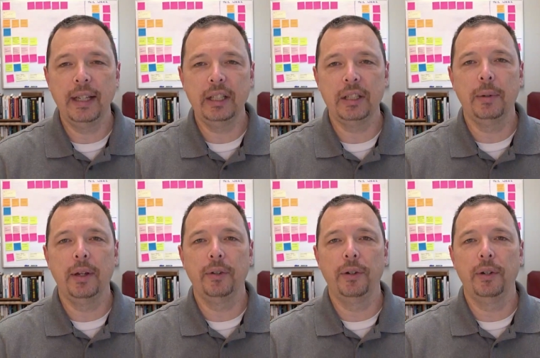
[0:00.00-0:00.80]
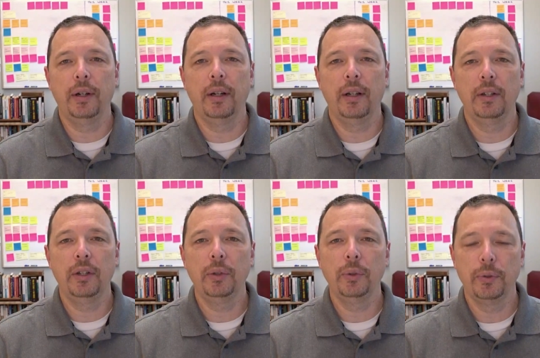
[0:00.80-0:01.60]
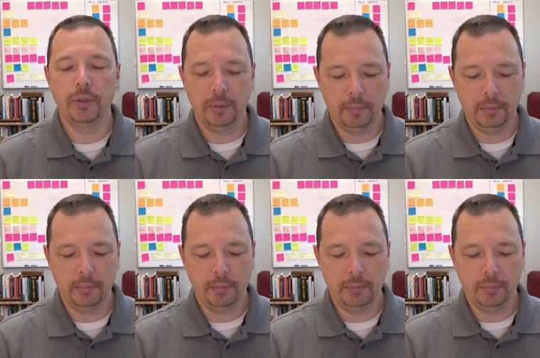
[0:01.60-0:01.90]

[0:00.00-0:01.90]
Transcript: need some other uh, tools,